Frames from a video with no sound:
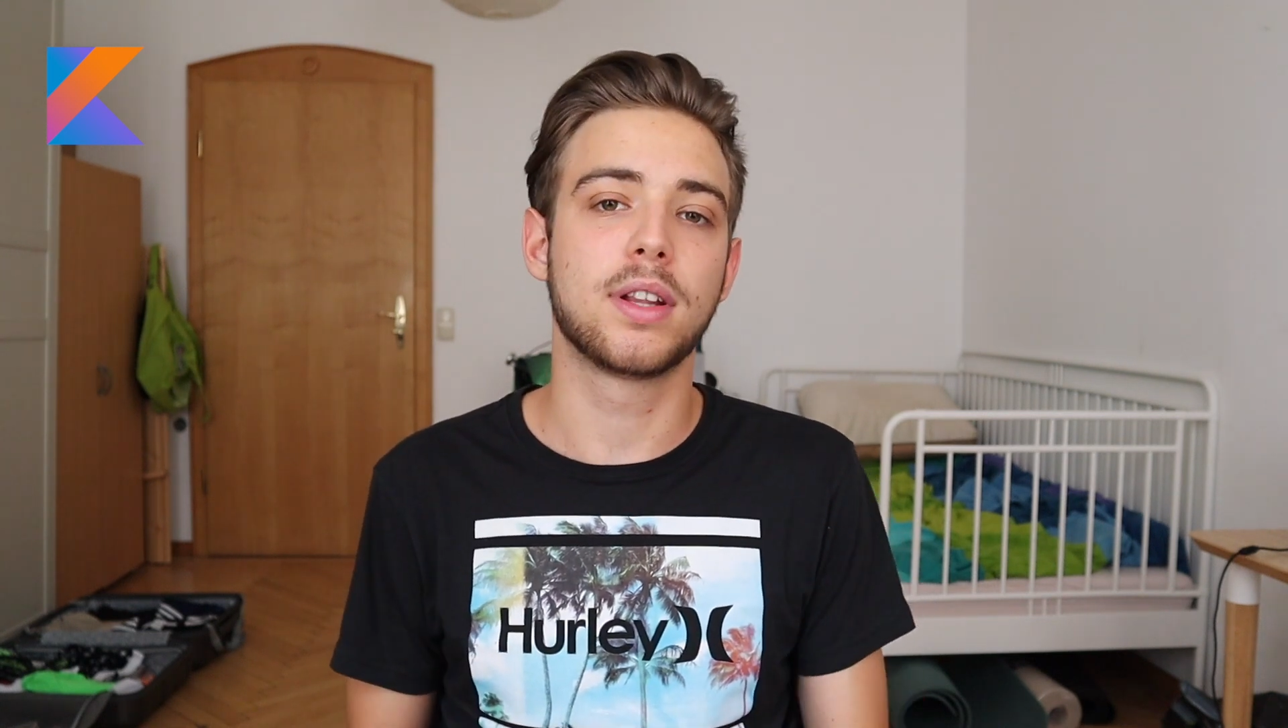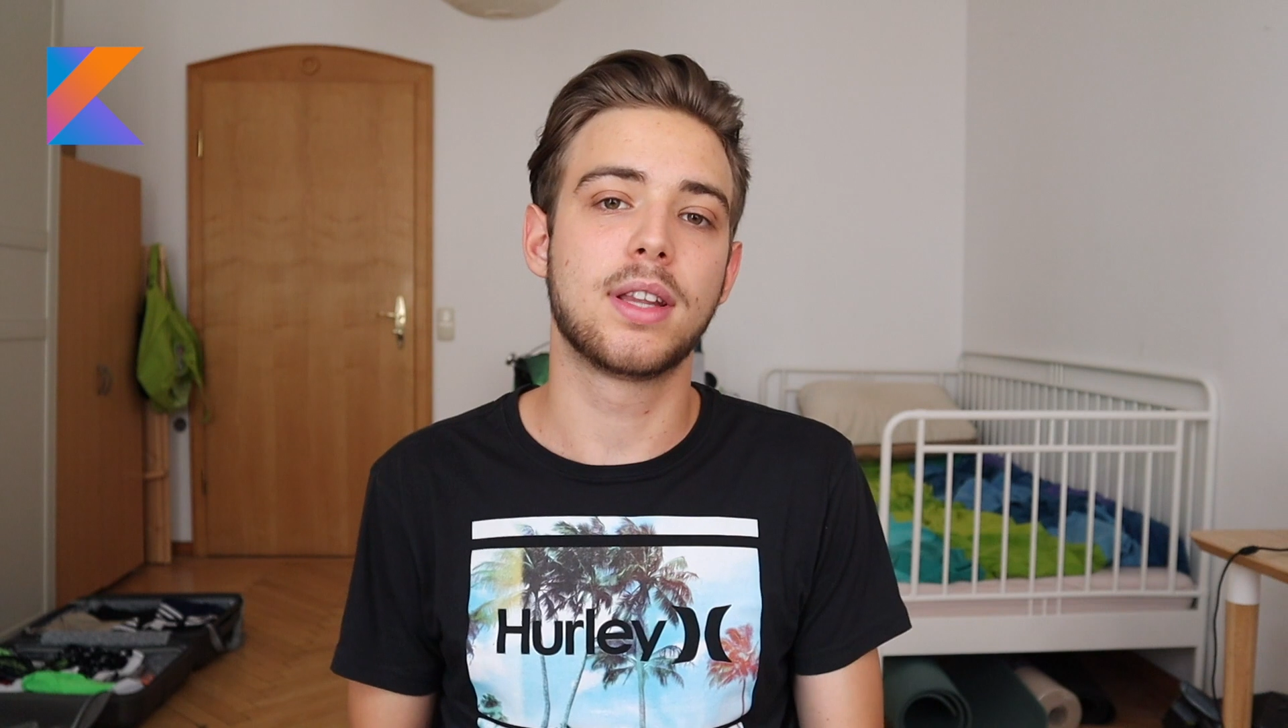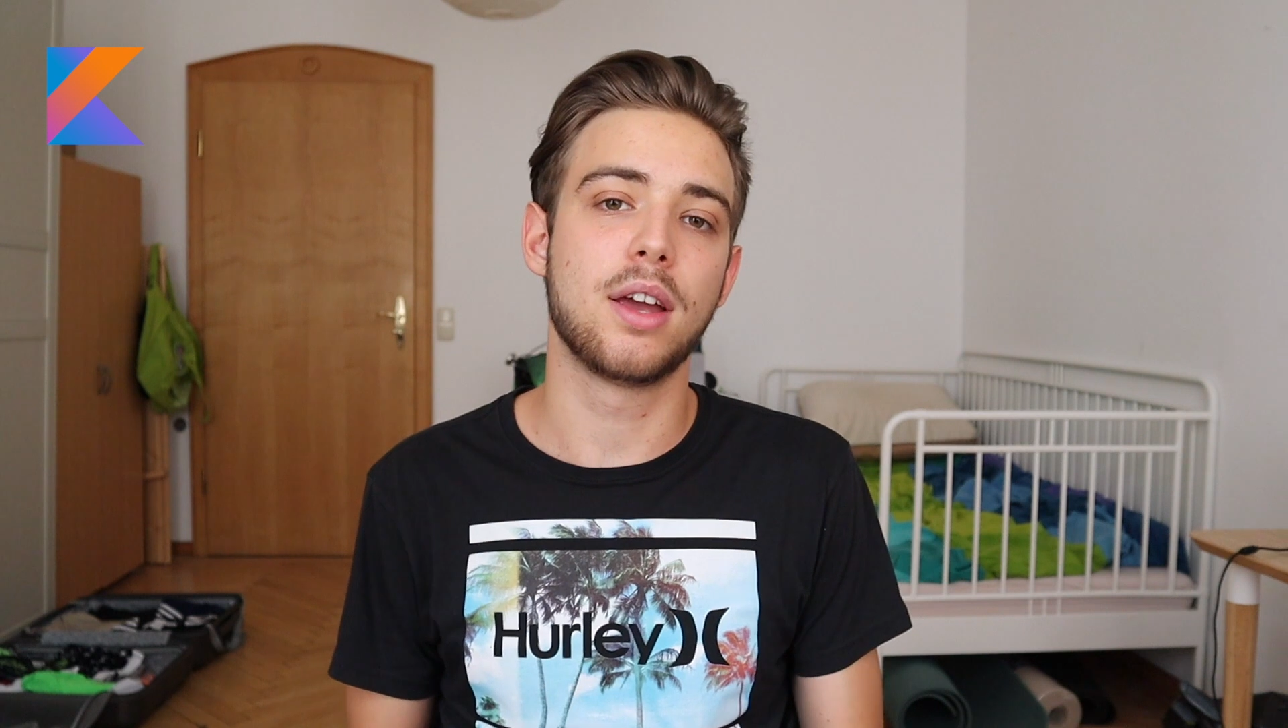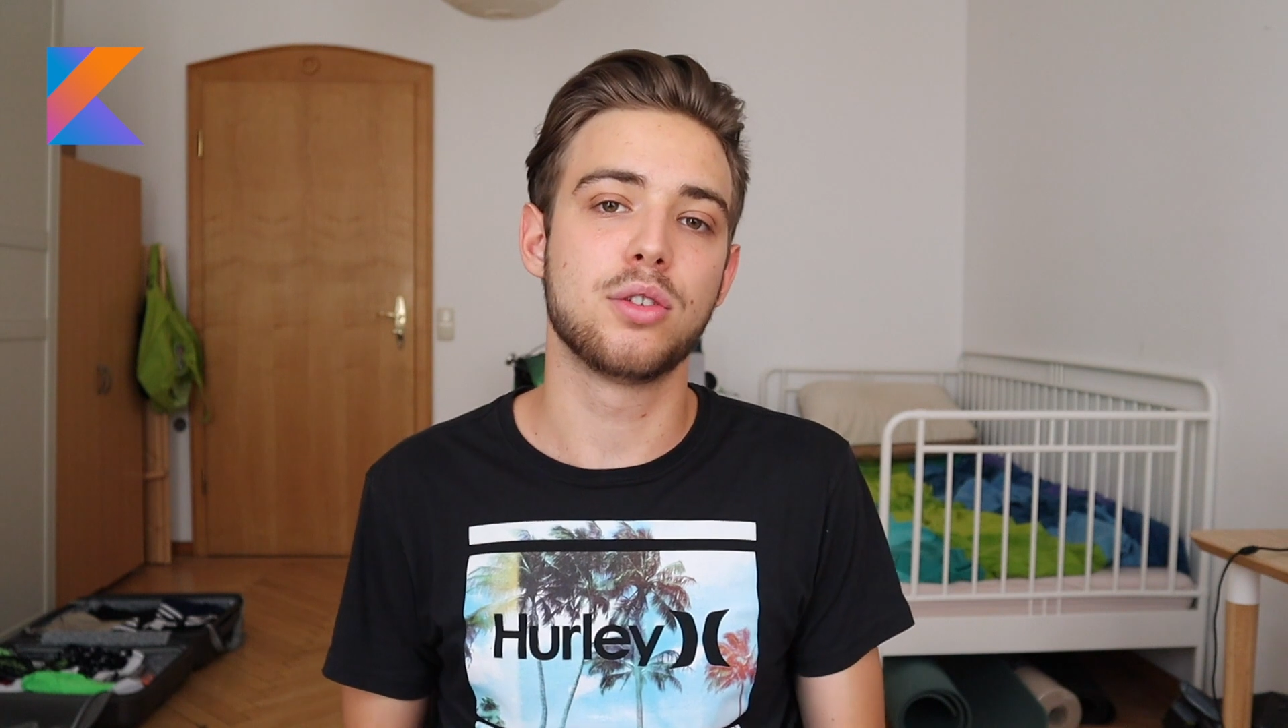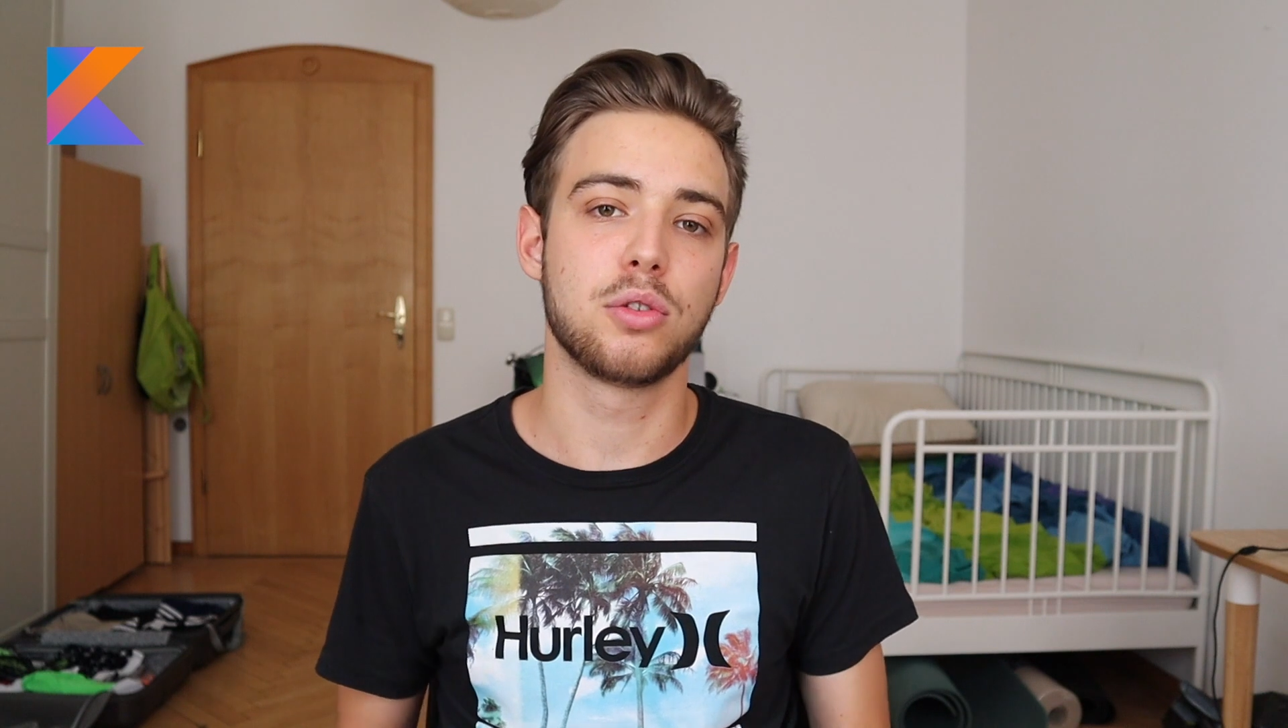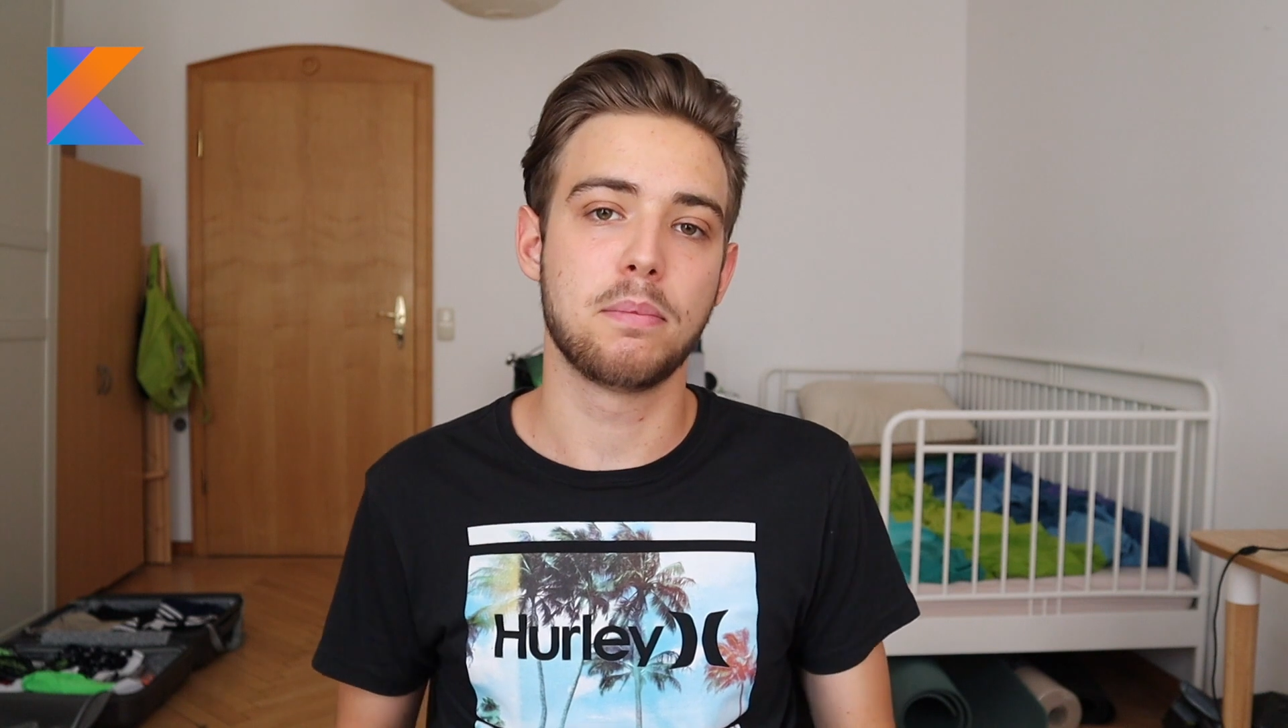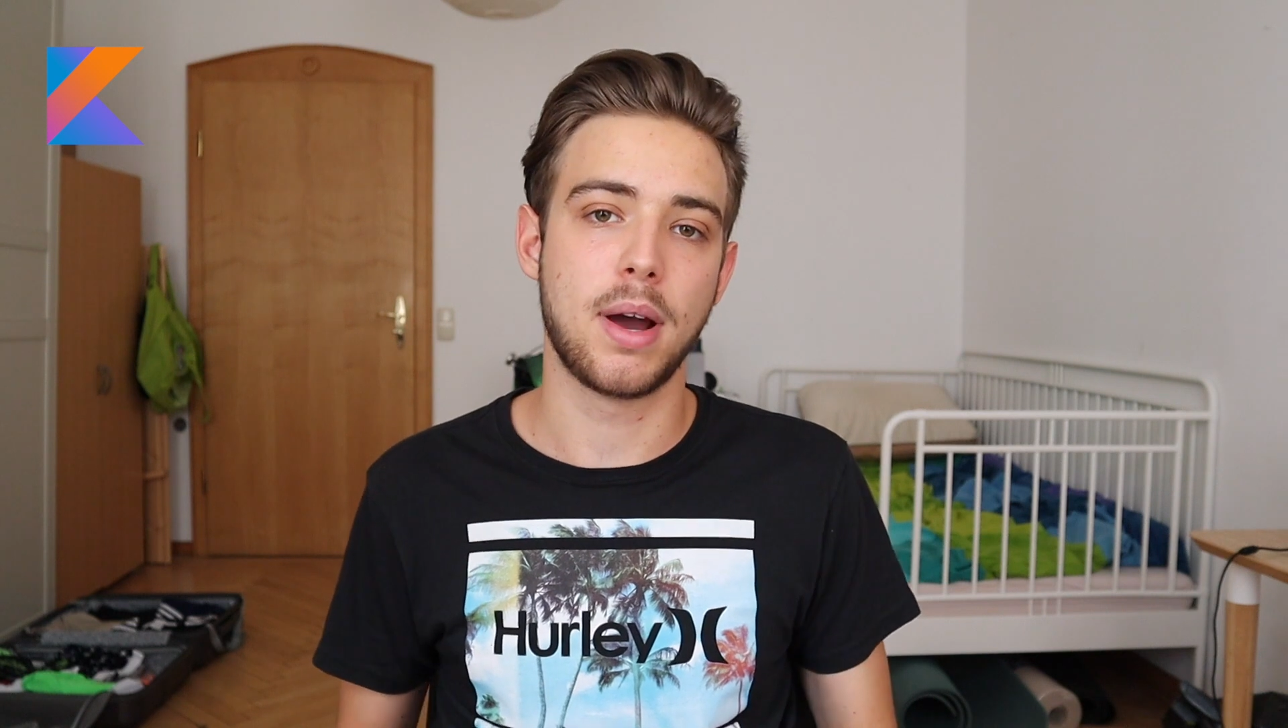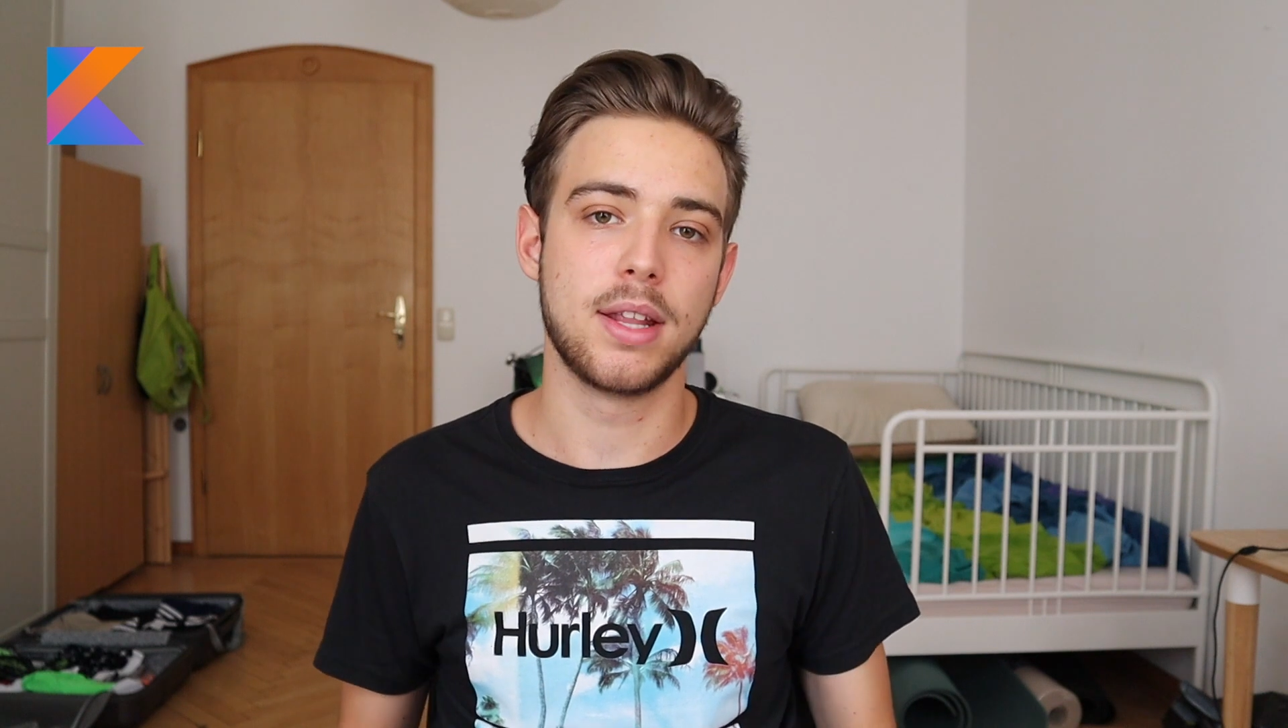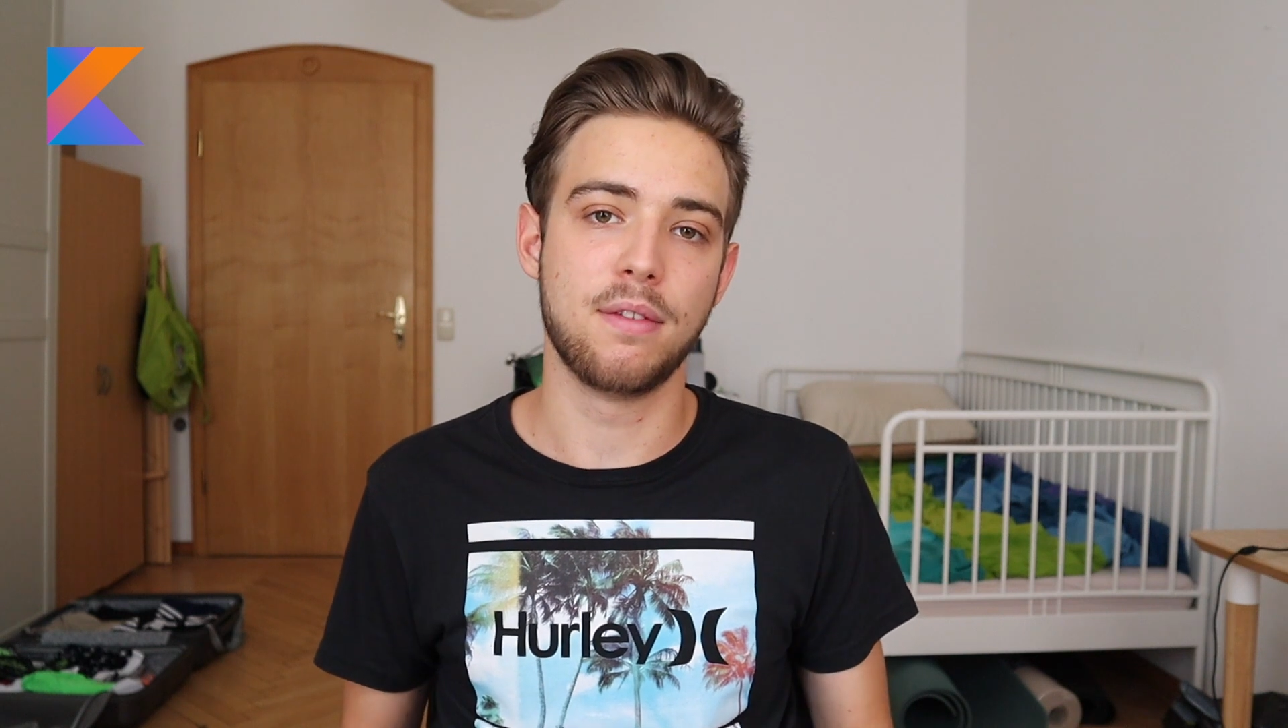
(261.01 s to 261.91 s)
attention by